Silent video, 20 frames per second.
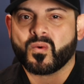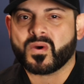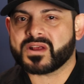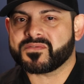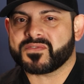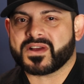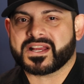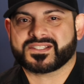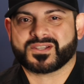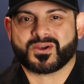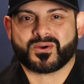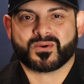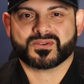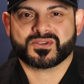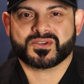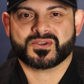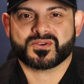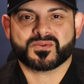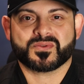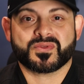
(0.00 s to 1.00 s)
what if I
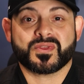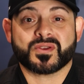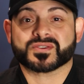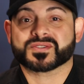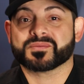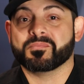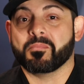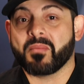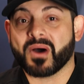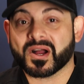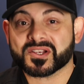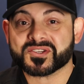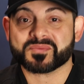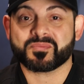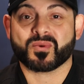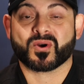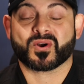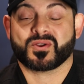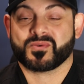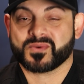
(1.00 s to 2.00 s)
told you there's
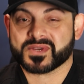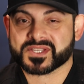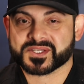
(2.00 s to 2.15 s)
much more to